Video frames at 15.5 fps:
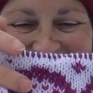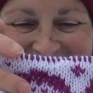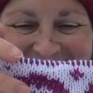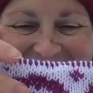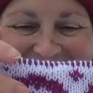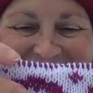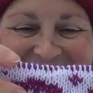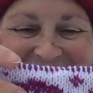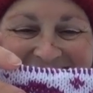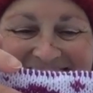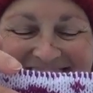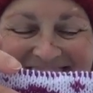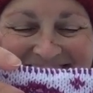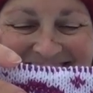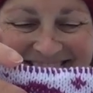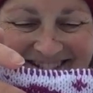Oh,
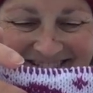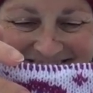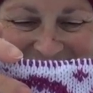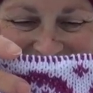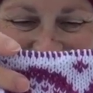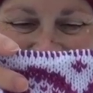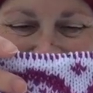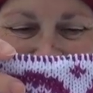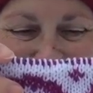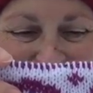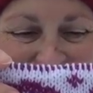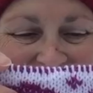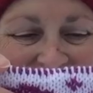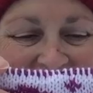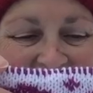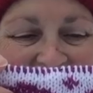crap.
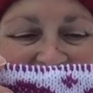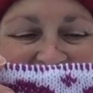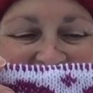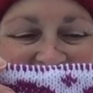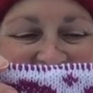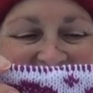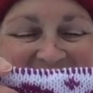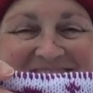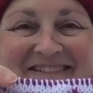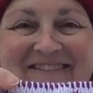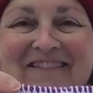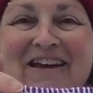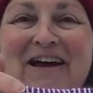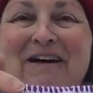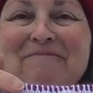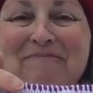All the rest of
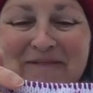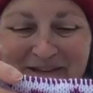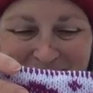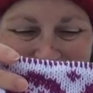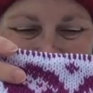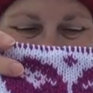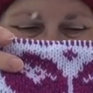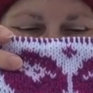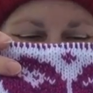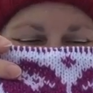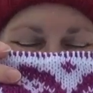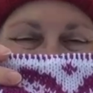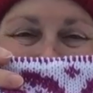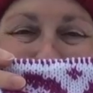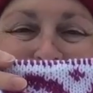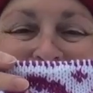them, I
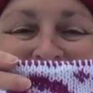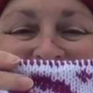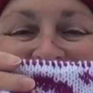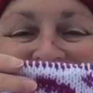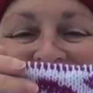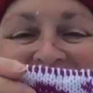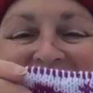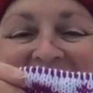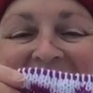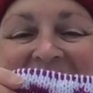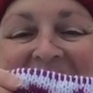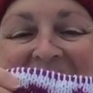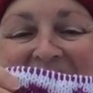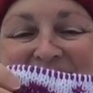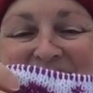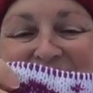pretty much
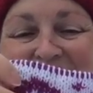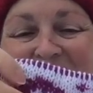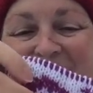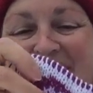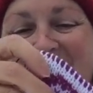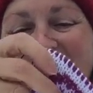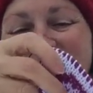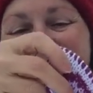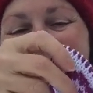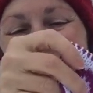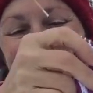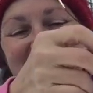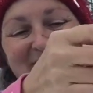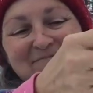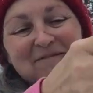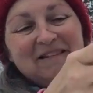have
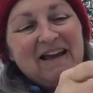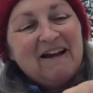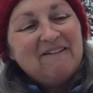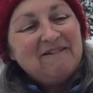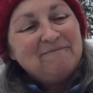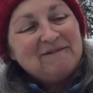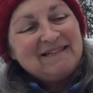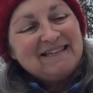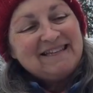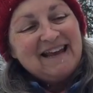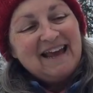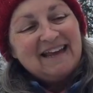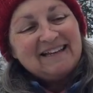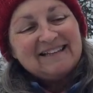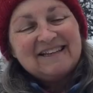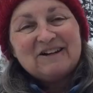some glaring
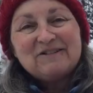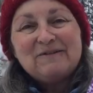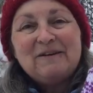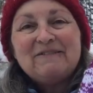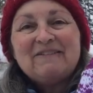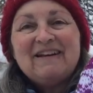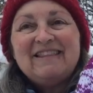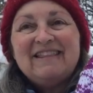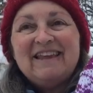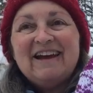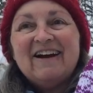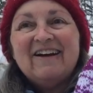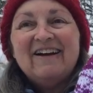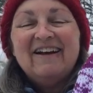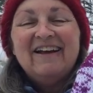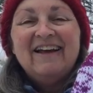mistakes. There's one right
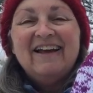there.